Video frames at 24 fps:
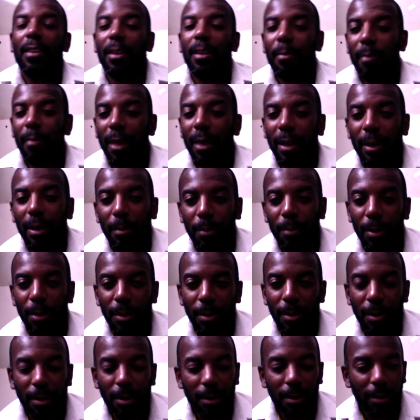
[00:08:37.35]
my
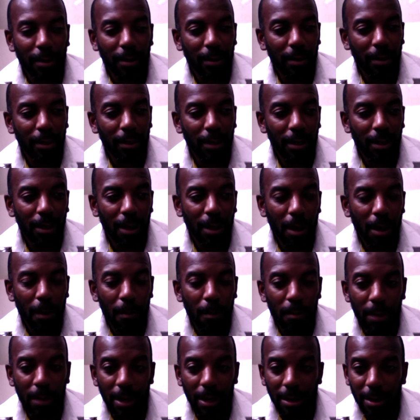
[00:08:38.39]
computer
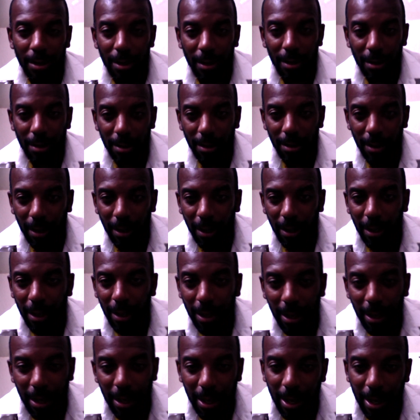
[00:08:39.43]
business
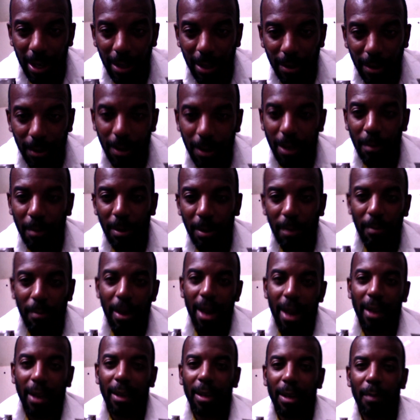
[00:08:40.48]
is going to be back
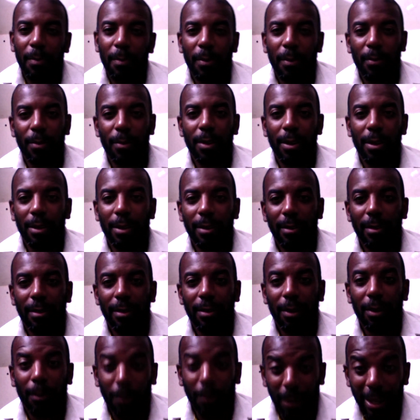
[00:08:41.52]
up and running
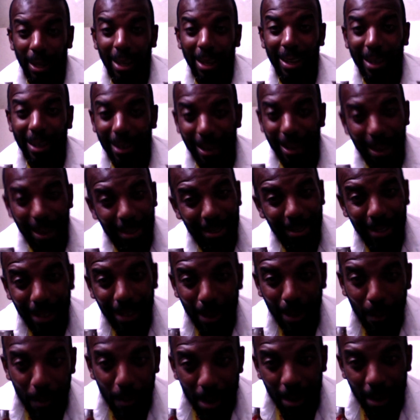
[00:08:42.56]
in less than a
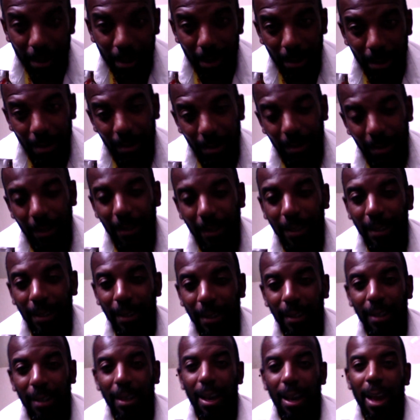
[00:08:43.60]
month.
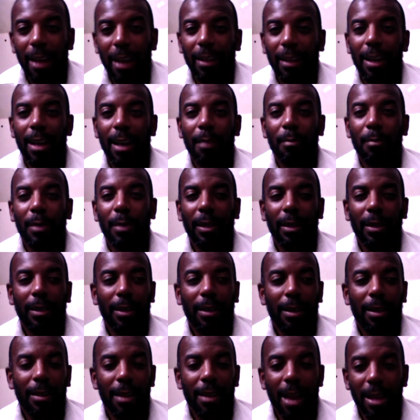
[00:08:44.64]
I got me a
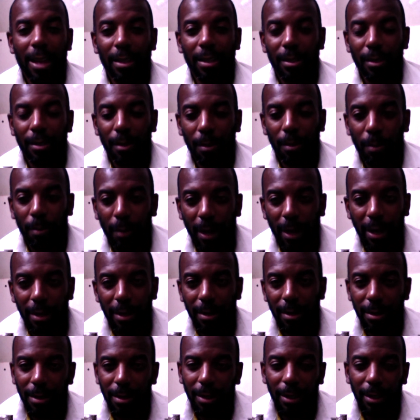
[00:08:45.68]
nice little place,
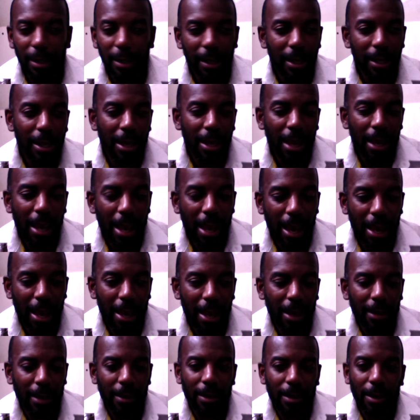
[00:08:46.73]

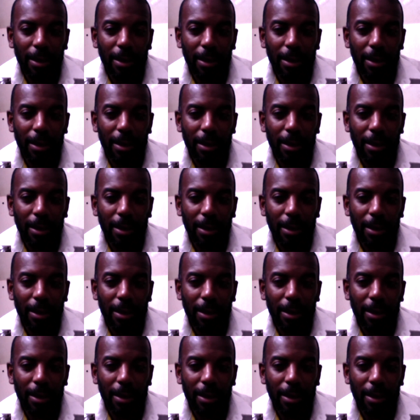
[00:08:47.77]
and